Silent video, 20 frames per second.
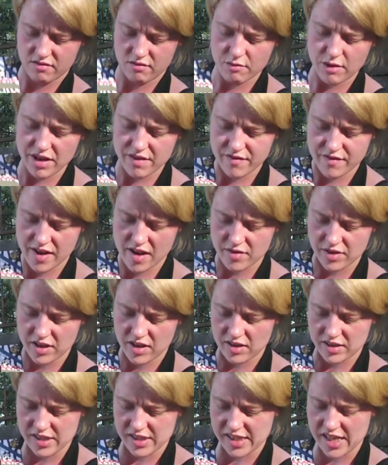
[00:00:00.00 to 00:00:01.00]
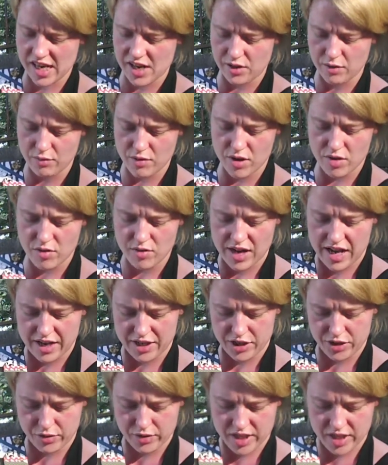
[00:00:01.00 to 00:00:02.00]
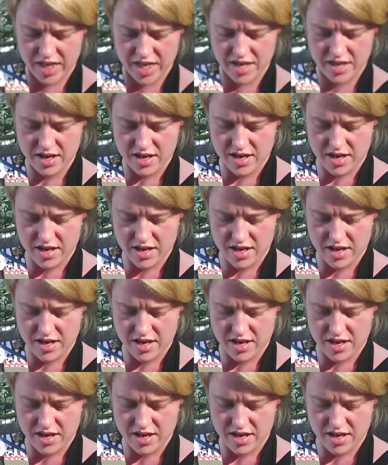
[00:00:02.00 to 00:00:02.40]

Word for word: we found it on the side of the road actually,